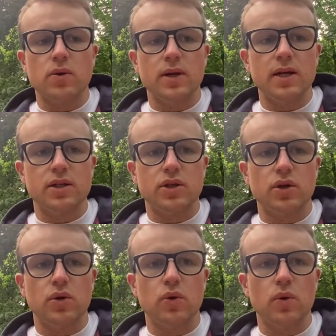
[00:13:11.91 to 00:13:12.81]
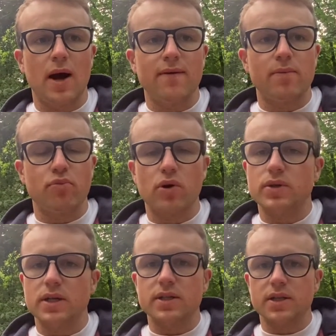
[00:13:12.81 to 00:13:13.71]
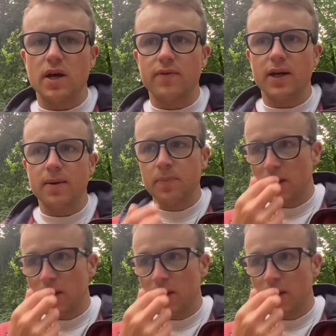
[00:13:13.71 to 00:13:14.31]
need to have a protein serving